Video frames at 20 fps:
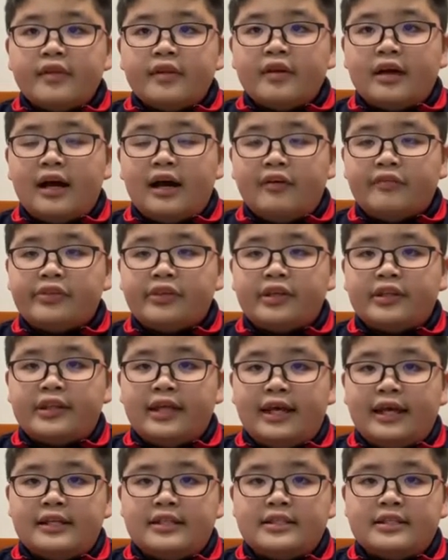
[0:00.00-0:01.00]
After
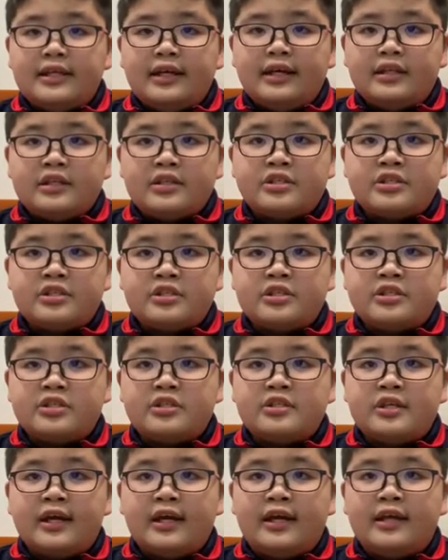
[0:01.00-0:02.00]
that,
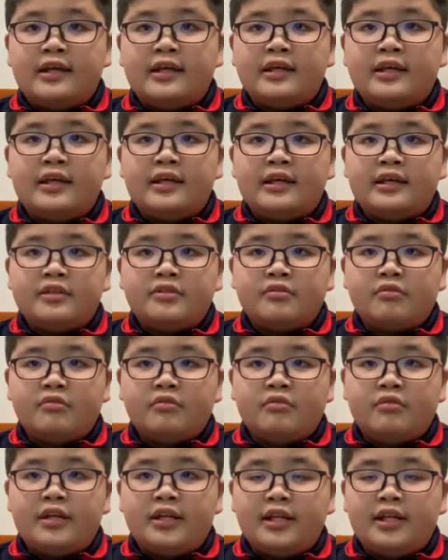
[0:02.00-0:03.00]
jelly is
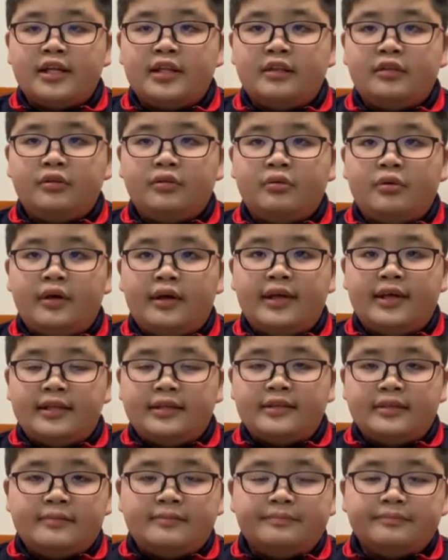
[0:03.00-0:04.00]
ready to eat.
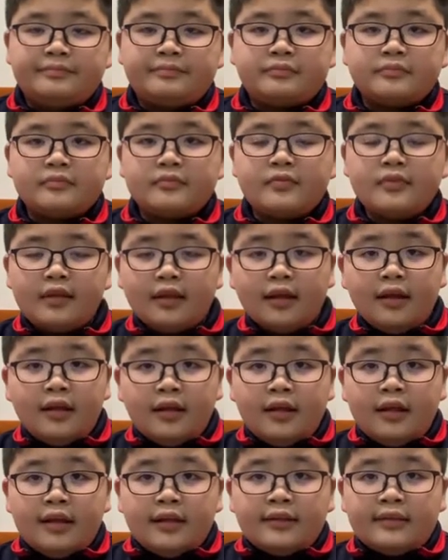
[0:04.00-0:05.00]

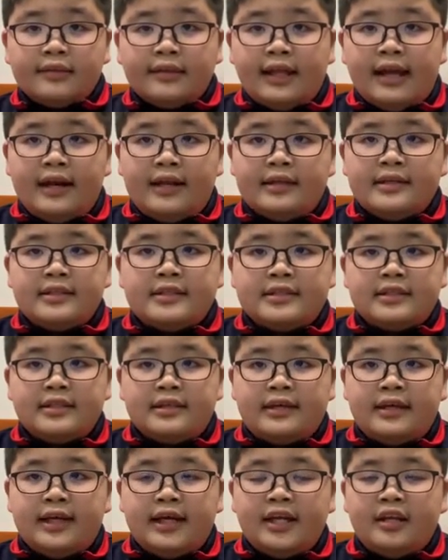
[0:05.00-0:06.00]
That is the
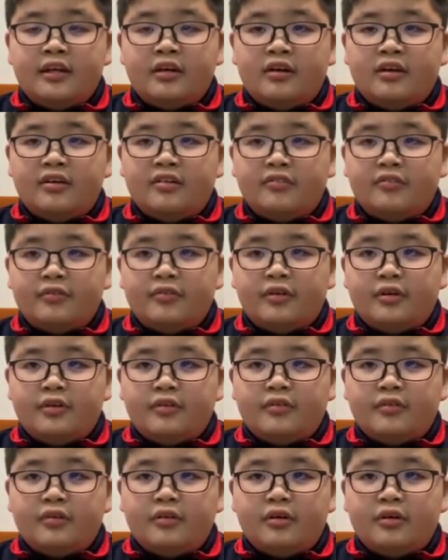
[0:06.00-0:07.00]
end
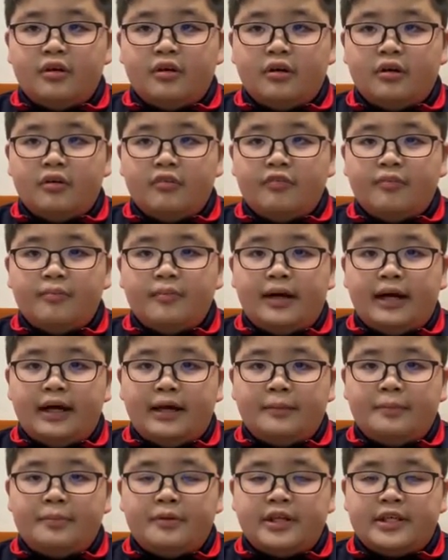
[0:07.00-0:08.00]
of my
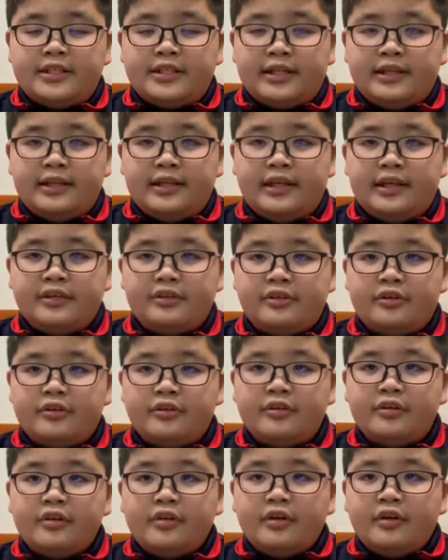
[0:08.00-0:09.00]
presentation.
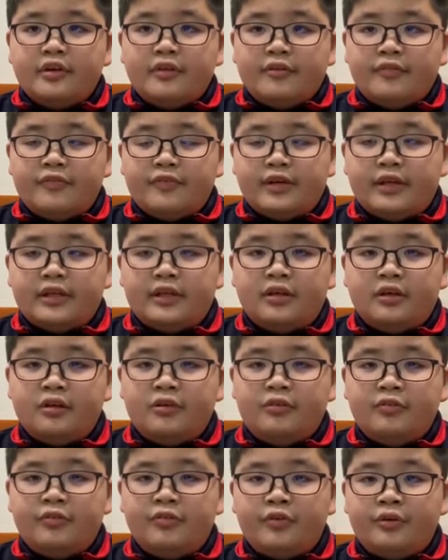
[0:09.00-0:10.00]
Thank
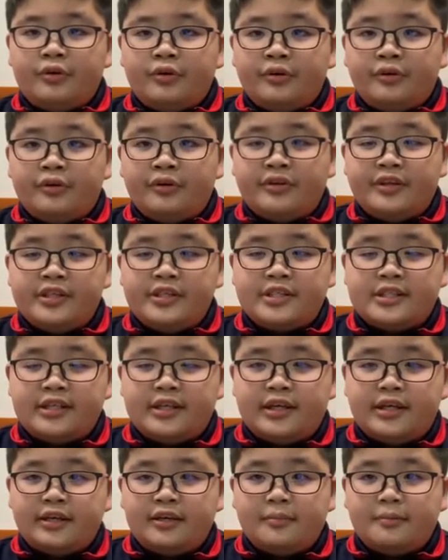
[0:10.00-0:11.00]
you for your
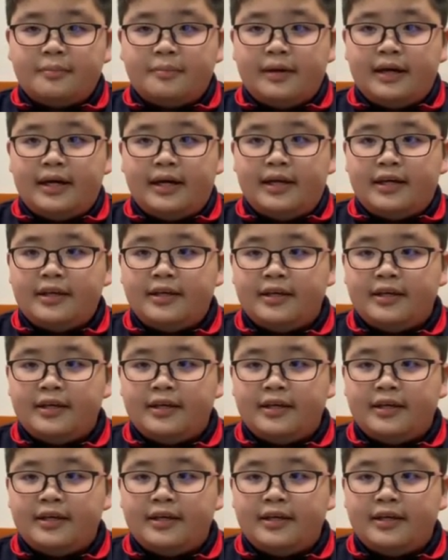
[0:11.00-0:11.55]
listening. Bye.